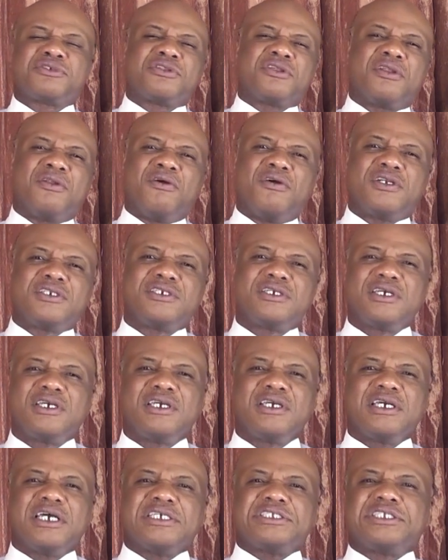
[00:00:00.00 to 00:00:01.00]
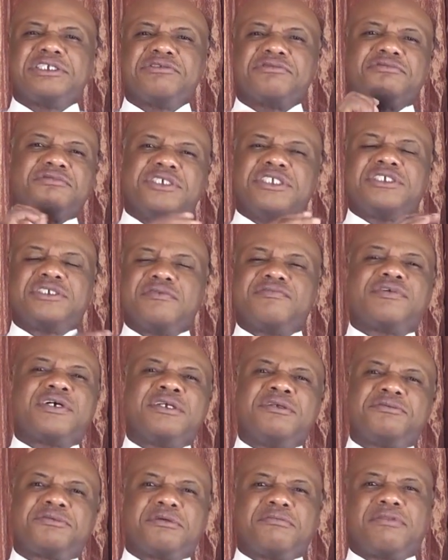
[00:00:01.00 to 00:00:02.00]
to the Lord as a reason for
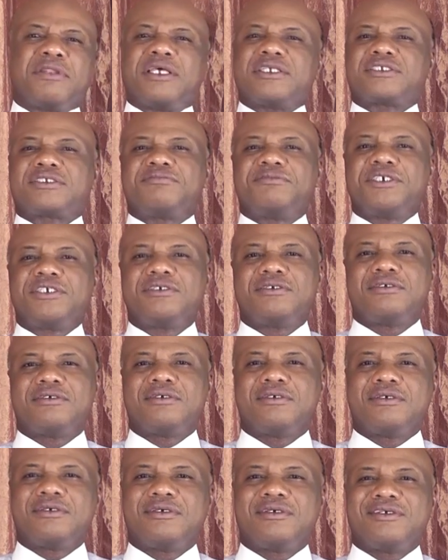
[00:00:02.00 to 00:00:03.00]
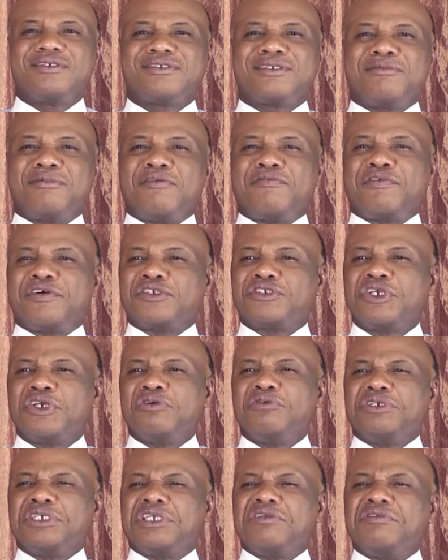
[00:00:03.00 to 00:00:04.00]
Him to bless me. Some of us,
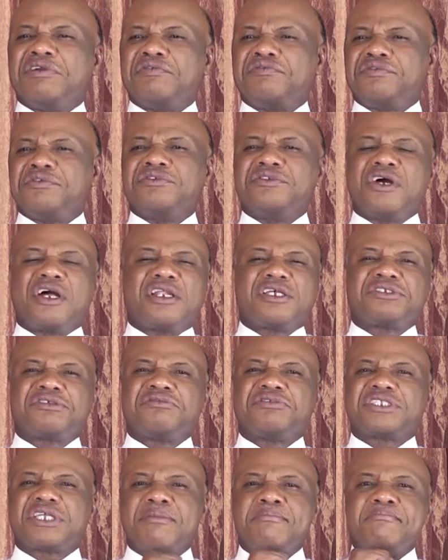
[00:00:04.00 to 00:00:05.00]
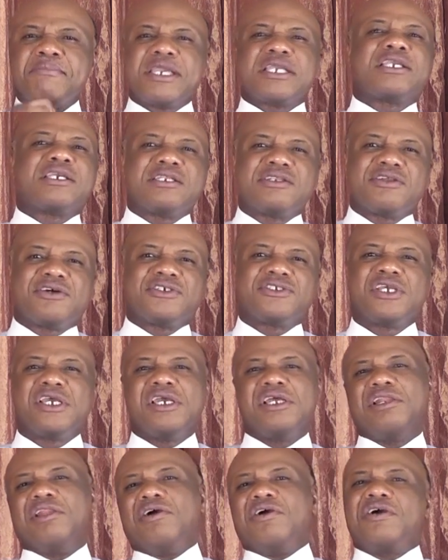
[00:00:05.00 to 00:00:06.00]
we give a few dollars and we start making noise.
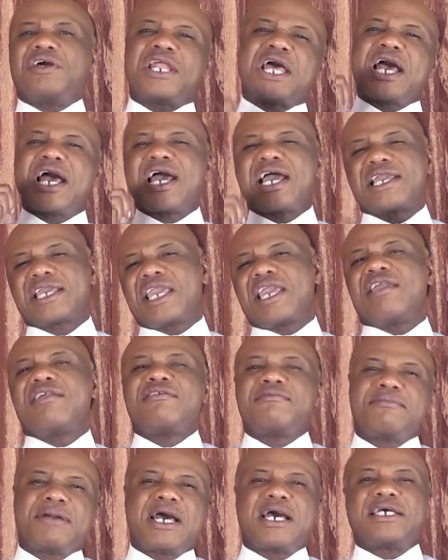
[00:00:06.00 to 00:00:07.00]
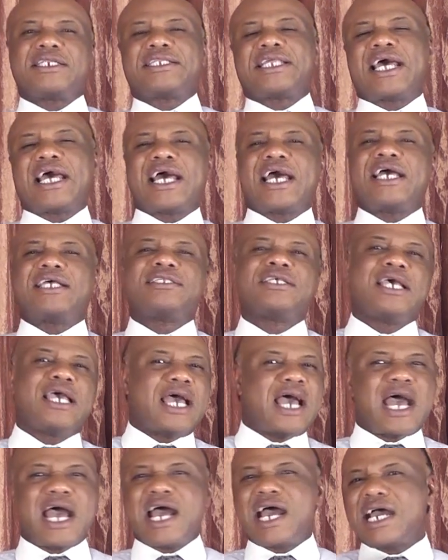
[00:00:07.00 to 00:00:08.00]
Lord, I gave my tithe.
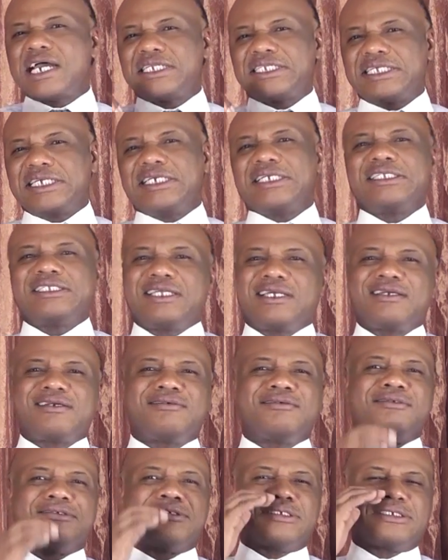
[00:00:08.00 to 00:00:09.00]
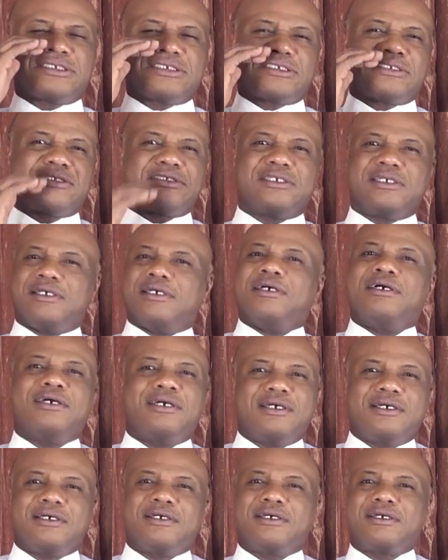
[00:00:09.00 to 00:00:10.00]
I did it. Oh,
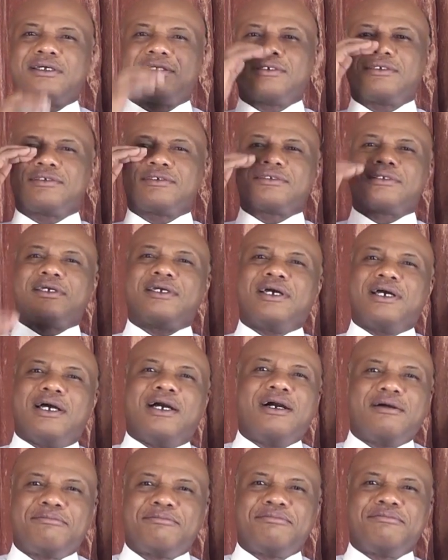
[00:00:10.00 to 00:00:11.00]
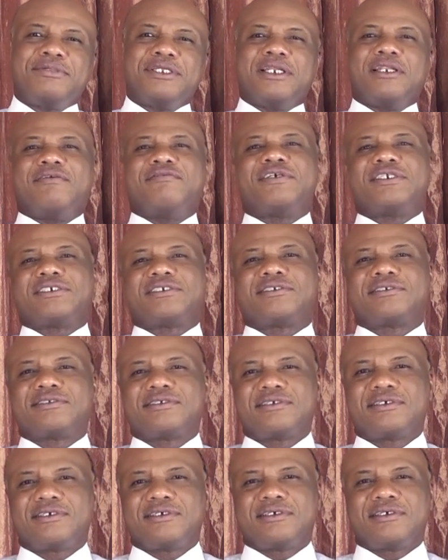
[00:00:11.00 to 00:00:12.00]
shut up, beloved.
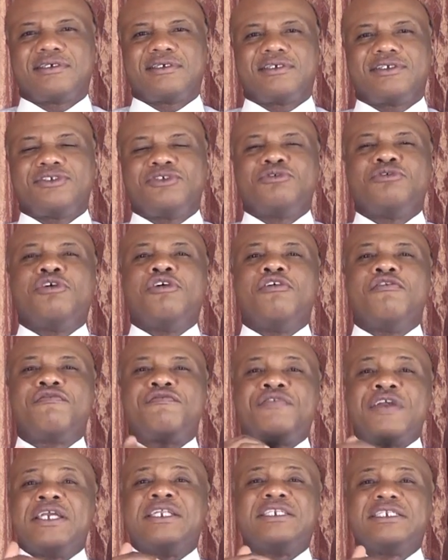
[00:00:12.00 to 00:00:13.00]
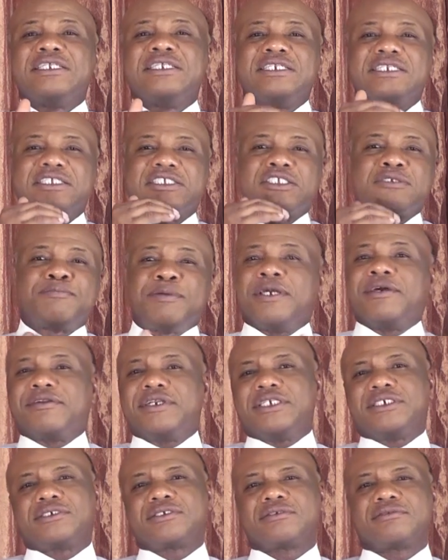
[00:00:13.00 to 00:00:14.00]
You offend in the
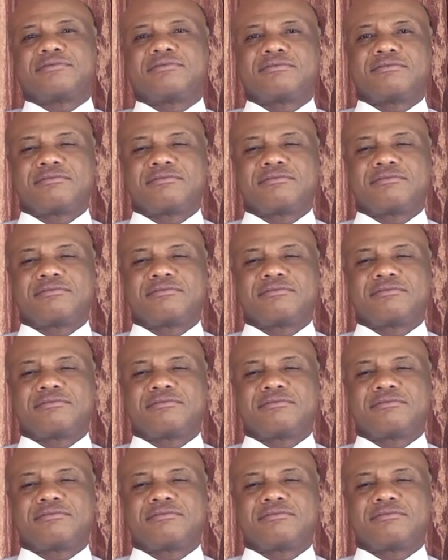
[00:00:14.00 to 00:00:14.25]
spirit.